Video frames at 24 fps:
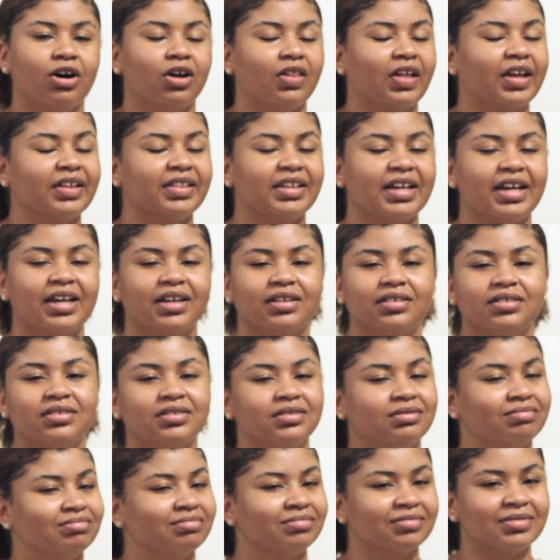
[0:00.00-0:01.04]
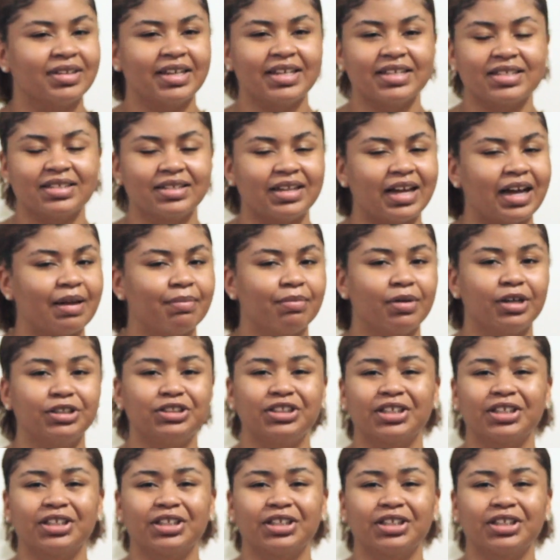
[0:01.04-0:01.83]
Like that, it's not much.